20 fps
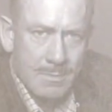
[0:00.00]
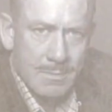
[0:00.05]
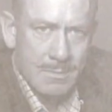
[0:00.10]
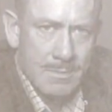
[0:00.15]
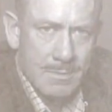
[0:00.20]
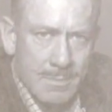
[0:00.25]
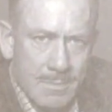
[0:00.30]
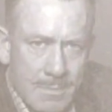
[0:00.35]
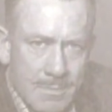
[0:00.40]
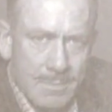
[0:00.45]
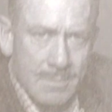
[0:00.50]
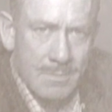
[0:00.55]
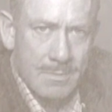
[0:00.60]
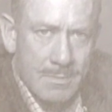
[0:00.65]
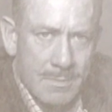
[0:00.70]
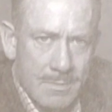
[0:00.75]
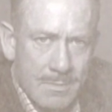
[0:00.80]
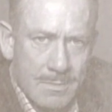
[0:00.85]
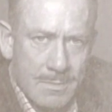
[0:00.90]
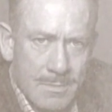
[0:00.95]
this is him
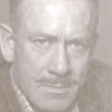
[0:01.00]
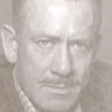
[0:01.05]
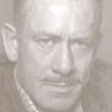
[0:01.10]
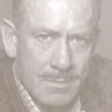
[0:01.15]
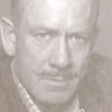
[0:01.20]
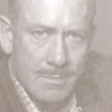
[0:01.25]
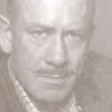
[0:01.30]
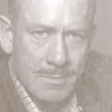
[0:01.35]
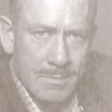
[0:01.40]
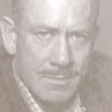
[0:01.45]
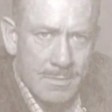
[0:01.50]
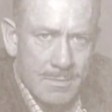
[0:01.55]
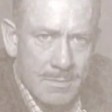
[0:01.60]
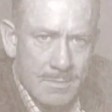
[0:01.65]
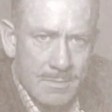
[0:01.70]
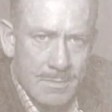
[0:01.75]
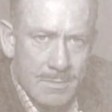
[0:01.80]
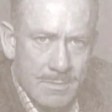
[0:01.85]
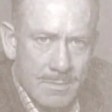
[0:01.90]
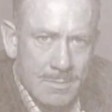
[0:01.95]
looking all cool
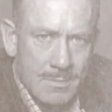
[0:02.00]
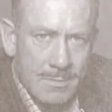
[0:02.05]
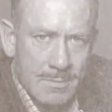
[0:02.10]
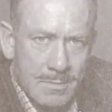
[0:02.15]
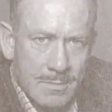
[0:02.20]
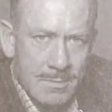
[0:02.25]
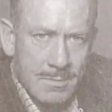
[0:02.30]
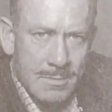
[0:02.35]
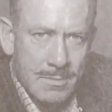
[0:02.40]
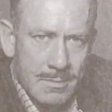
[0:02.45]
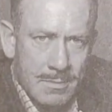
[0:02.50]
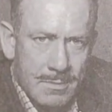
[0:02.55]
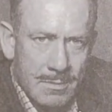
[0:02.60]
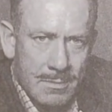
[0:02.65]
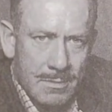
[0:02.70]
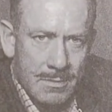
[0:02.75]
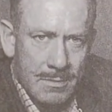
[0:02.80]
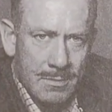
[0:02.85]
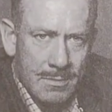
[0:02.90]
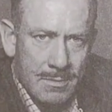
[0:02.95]
and stuff
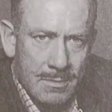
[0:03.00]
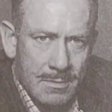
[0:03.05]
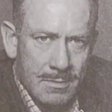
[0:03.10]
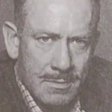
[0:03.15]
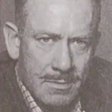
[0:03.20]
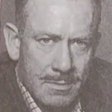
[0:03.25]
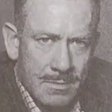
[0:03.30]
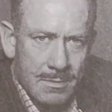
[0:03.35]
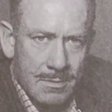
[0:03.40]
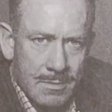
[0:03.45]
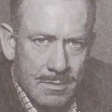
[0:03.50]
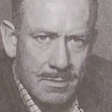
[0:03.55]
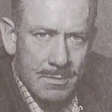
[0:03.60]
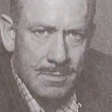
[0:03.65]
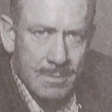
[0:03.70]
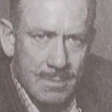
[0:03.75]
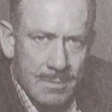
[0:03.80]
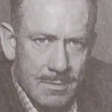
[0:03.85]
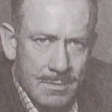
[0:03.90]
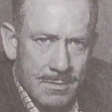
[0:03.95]

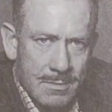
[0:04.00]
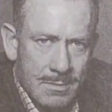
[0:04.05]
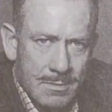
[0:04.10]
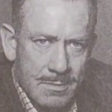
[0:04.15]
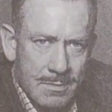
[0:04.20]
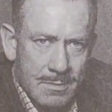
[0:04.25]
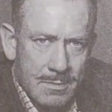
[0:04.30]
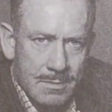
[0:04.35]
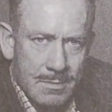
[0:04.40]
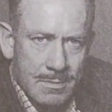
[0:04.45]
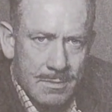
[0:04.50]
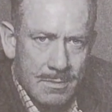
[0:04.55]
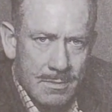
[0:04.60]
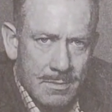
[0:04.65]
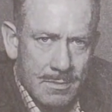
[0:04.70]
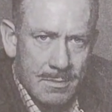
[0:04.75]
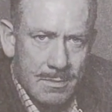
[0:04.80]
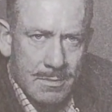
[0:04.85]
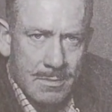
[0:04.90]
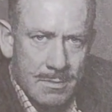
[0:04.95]
with a cigarette.
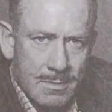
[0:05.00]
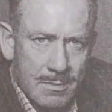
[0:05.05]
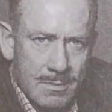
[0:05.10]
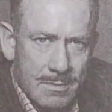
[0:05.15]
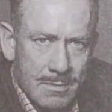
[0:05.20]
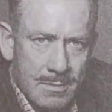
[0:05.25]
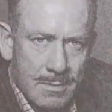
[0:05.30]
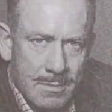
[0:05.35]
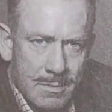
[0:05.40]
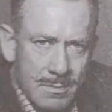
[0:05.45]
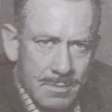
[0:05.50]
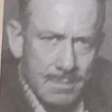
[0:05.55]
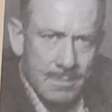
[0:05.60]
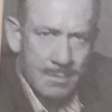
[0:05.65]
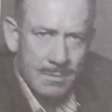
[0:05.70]
Who holds a cigarette